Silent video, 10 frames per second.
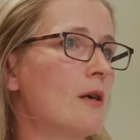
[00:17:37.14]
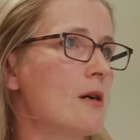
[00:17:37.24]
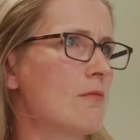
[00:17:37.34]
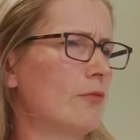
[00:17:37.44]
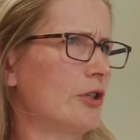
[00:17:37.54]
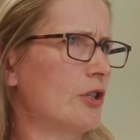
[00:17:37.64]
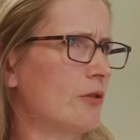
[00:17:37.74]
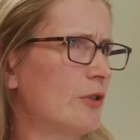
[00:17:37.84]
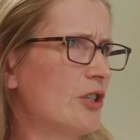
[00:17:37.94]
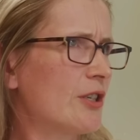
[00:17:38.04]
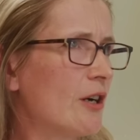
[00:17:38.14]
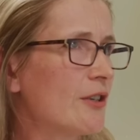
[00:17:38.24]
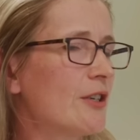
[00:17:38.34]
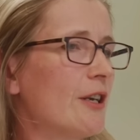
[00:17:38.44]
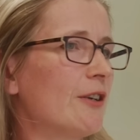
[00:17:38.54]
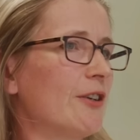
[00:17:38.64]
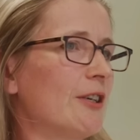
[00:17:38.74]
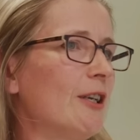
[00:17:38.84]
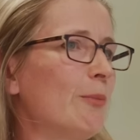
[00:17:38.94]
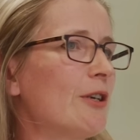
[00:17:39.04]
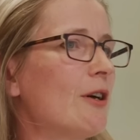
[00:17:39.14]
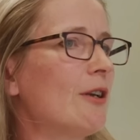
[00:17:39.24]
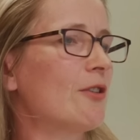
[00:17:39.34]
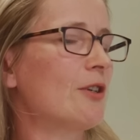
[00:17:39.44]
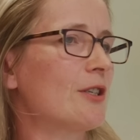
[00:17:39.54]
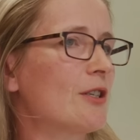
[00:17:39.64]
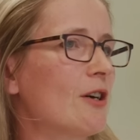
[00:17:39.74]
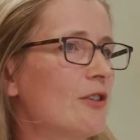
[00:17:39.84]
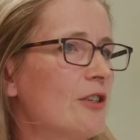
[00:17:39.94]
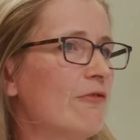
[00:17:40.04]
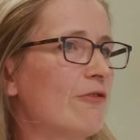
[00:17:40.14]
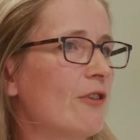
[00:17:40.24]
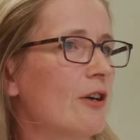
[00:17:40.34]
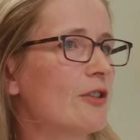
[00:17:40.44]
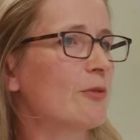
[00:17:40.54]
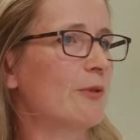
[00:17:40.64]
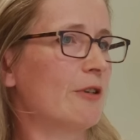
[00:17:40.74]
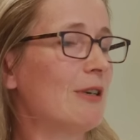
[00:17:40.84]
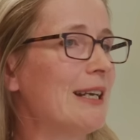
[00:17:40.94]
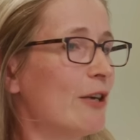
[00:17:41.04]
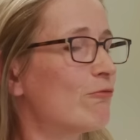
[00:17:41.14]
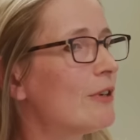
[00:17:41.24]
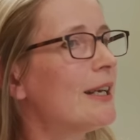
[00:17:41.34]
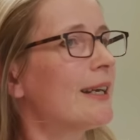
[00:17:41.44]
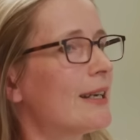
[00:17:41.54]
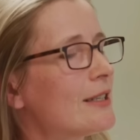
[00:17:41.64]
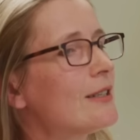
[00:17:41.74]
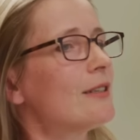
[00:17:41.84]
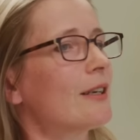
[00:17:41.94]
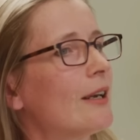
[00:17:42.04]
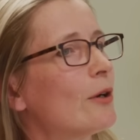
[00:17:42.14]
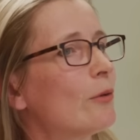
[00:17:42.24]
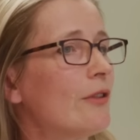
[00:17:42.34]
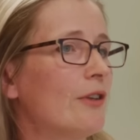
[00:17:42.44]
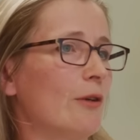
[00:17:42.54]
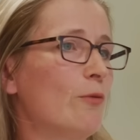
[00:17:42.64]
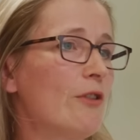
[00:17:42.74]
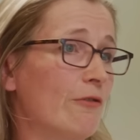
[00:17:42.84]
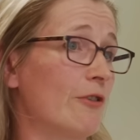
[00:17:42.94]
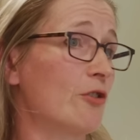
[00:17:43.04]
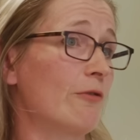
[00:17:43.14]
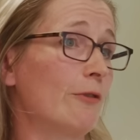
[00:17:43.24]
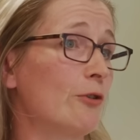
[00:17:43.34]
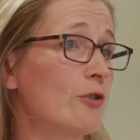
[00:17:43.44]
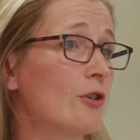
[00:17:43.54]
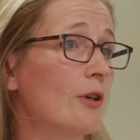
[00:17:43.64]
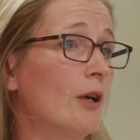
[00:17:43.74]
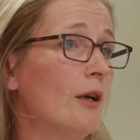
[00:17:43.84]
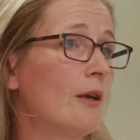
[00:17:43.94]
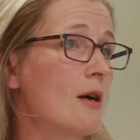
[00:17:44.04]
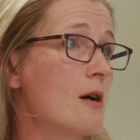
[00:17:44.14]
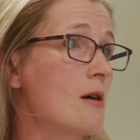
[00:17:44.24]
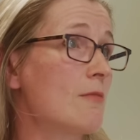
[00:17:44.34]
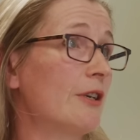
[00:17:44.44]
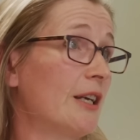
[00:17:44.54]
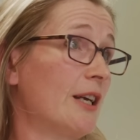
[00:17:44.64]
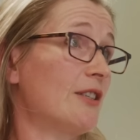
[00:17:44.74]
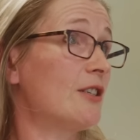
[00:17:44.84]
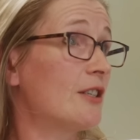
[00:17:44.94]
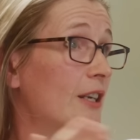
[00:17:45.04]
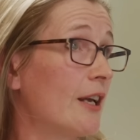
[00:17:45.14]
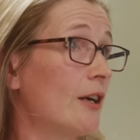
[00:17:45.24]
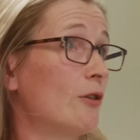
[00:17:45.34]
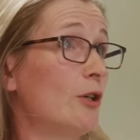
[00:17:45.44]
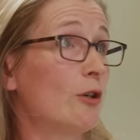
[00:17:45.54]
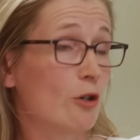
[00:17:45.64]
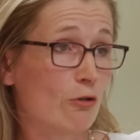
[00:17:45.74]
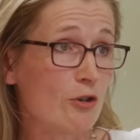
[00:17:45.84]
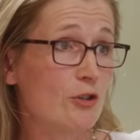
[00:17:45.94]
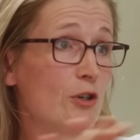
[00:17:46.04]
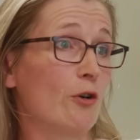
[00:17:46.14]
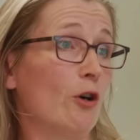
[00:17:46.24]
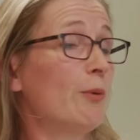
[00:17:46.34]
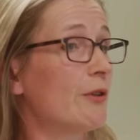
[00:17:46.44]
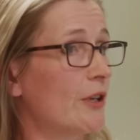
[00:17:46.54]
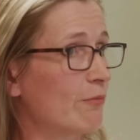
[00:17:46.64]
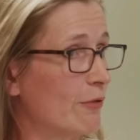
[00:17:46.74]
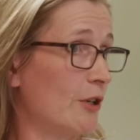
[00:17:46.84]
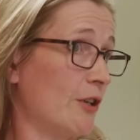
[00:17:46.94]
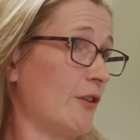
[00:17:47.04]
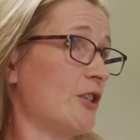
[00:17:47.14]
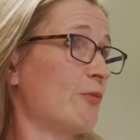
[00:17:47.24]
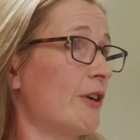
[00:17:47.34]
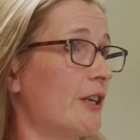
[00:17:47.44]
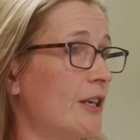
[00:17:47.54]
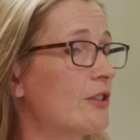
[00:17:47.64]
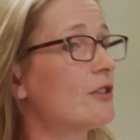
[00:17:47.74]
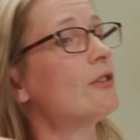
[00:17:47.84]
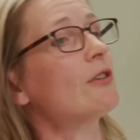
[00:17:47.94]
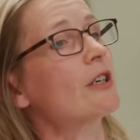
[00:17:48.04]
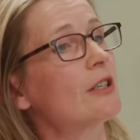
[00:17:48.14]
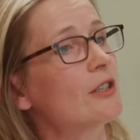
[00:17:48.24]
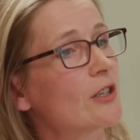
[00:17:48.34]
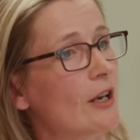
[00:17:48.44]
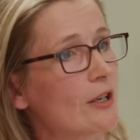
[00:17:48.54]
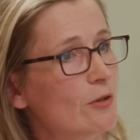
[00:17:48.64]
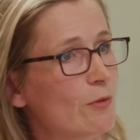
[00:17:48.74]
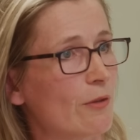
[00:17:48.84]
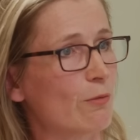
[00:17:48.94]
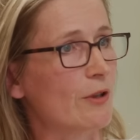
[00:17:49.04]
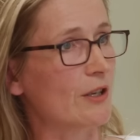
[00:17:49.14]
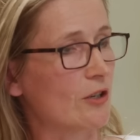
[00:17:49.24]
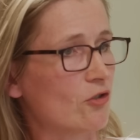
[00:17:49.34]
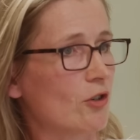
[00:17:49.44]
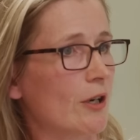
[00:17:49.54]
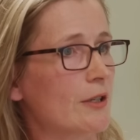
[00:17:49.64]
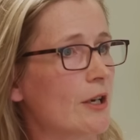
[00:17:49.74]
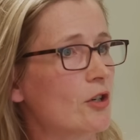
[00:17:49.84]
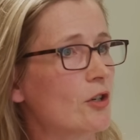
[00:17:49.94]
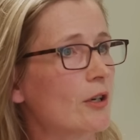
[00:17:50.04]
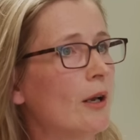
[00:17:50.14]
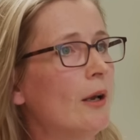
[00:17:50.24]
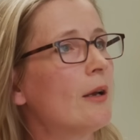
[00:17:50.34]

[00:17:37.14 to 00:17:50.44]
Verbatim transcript: um, which which starts in England a little bit earlier than it starts in France, but it really it really gets into gear with the with the French Revolution. Um, and it gets into gear, you know, across Europe, and then and then spreading into the United States with with industrialization.